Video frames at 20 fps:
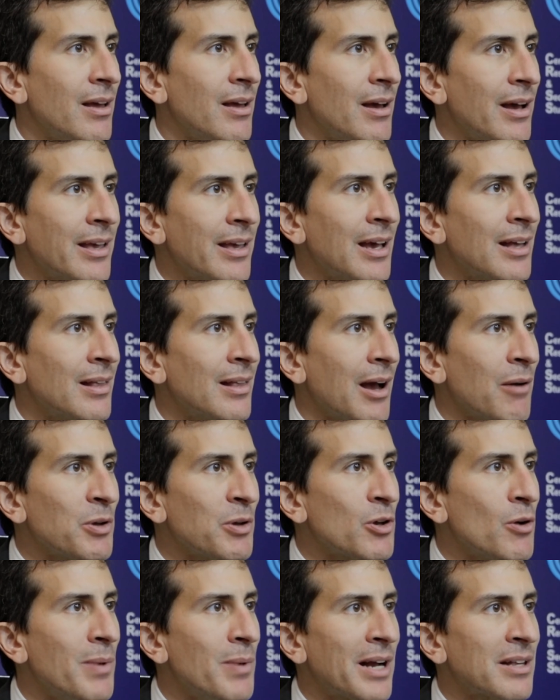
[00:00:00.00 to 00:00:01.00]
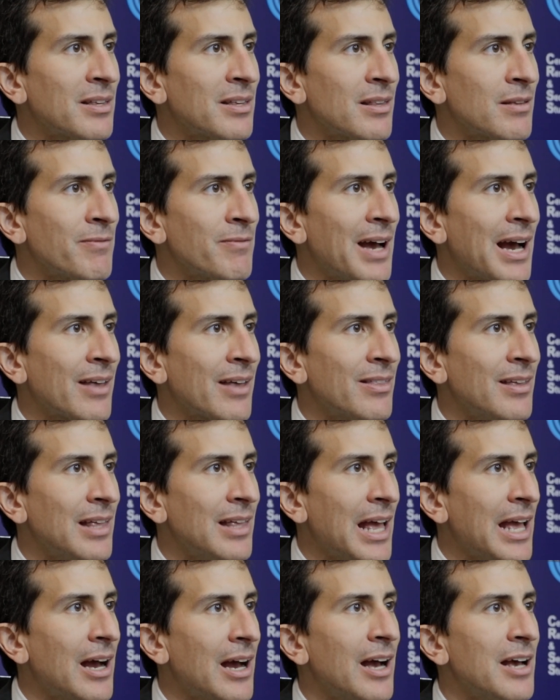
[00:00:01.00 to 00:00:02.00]
Again, I would go back to the fact that
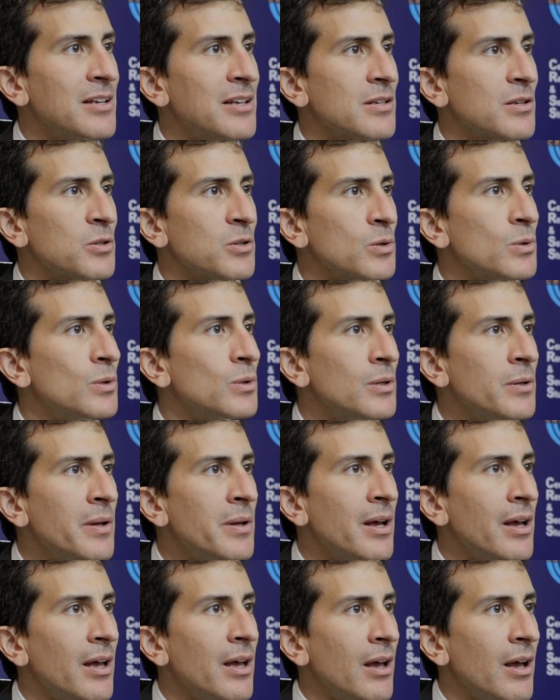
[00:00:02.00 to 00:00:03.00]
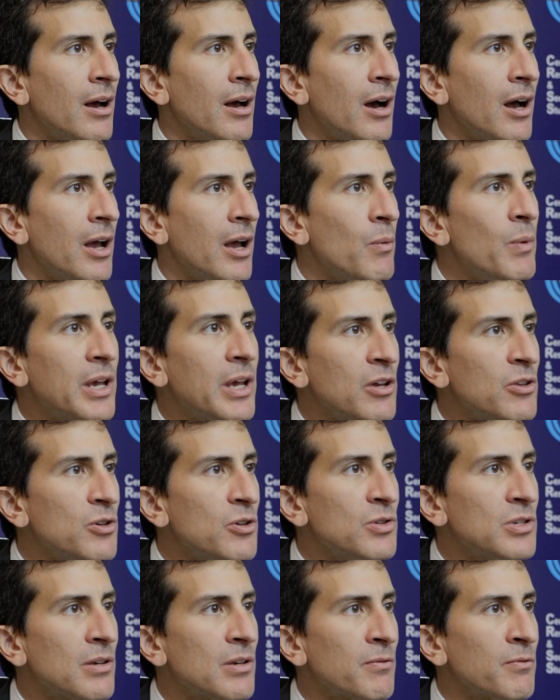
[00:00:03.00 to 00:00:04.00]
AI is a tool, and we can
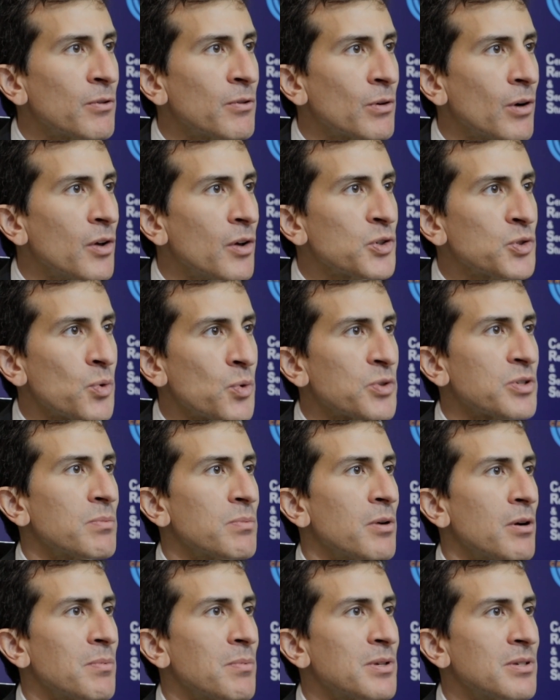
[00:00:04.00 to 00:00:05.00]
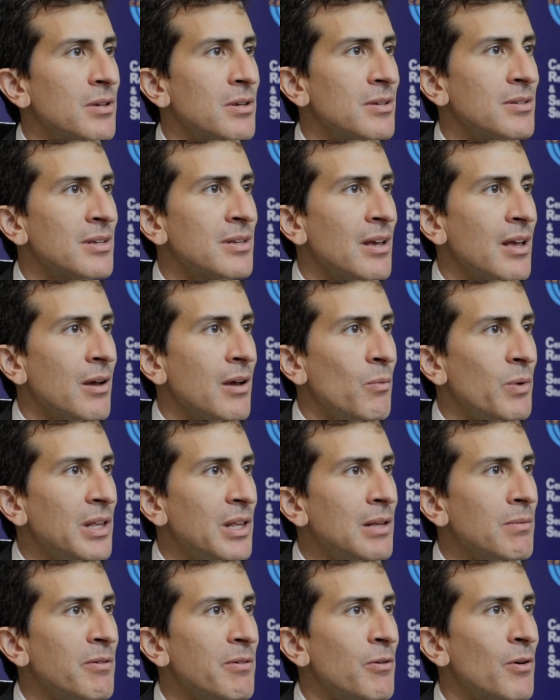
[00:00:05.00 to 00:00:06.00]
use it for all sorts of purposes. We need
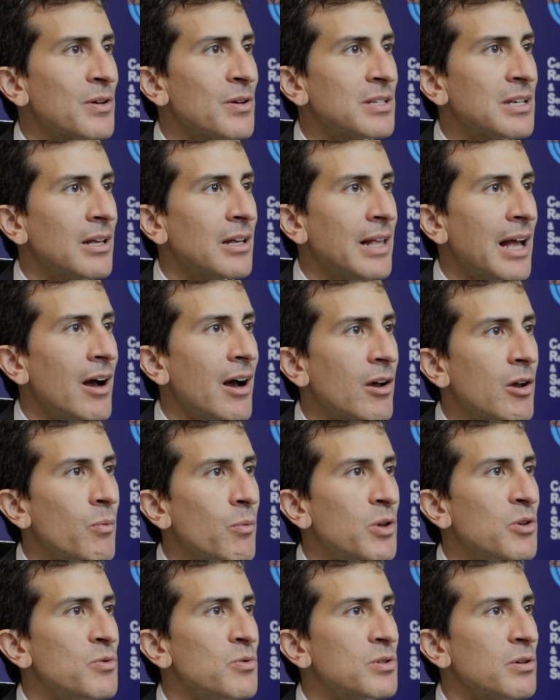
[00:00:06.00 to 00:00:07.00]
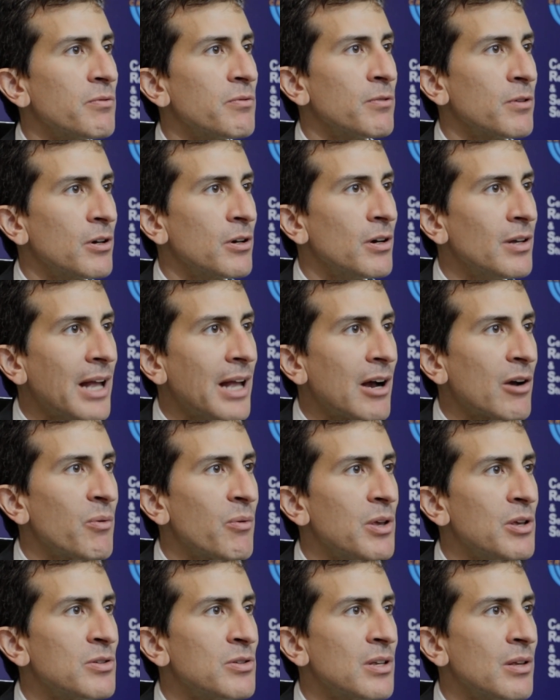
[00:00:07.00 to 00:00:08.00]
to be focusing on how can we use it for good, how can
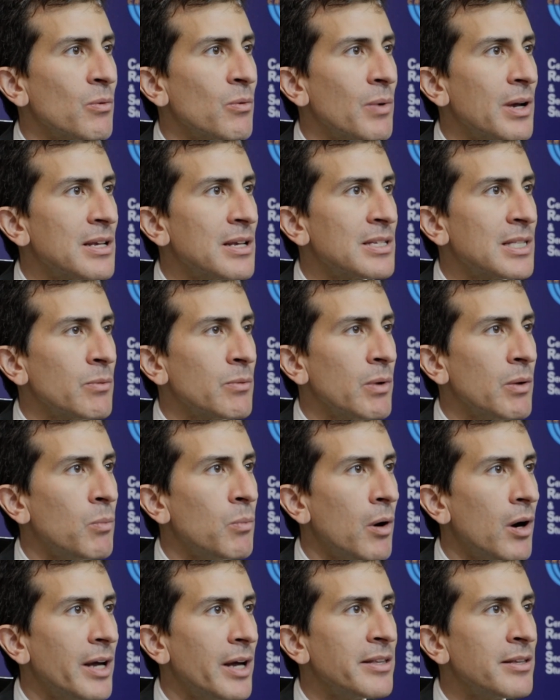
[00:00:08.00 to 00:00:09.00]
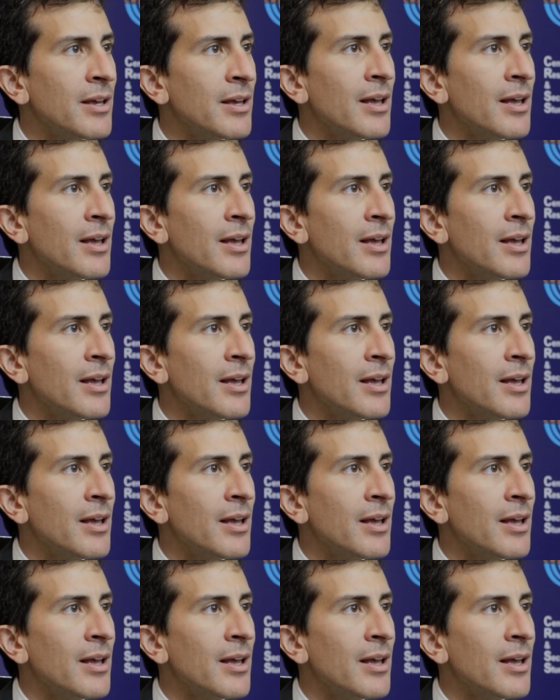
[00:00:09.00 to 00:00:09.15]
we use it in ways that we want,